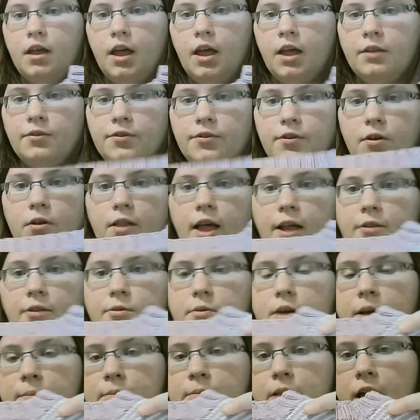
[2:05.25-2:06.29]
And so
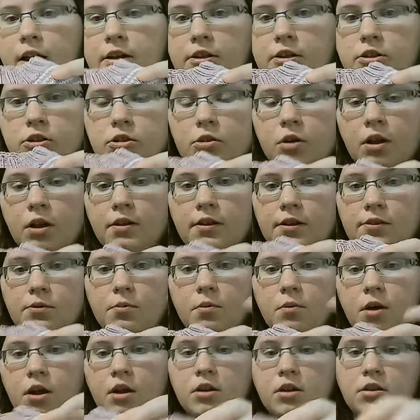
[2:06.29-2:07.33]
that's what I'm planning to do on
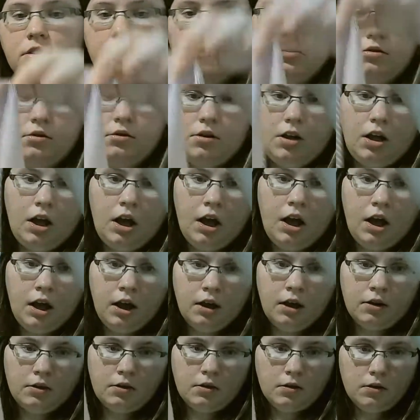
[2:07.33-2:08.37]
this one,
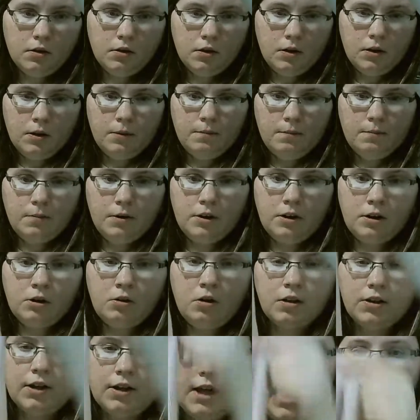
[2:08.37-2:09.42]
and put
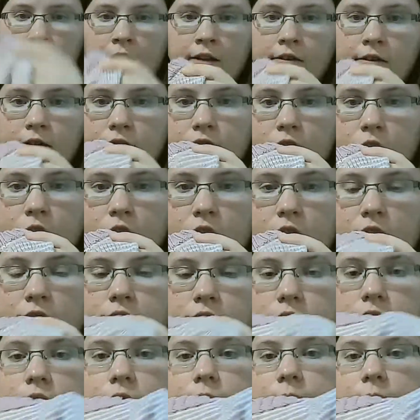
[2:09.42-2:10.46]
in all the ends, of
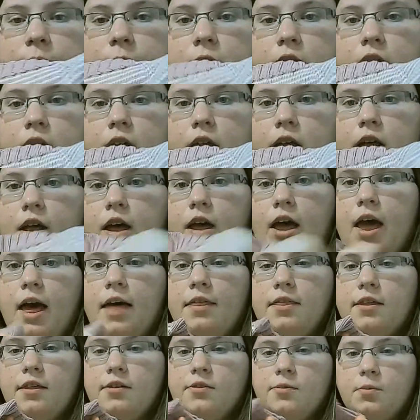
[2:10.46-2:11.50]
course.
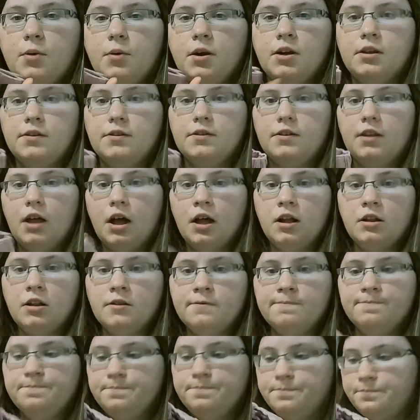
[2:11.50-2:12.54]
And this one is
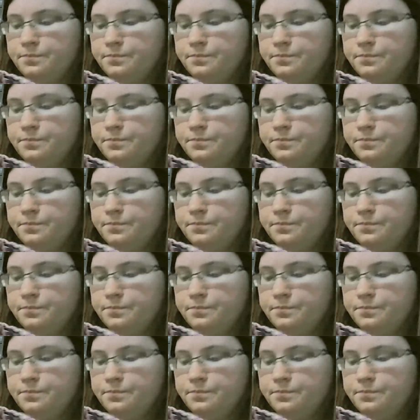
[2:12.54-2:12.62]
done.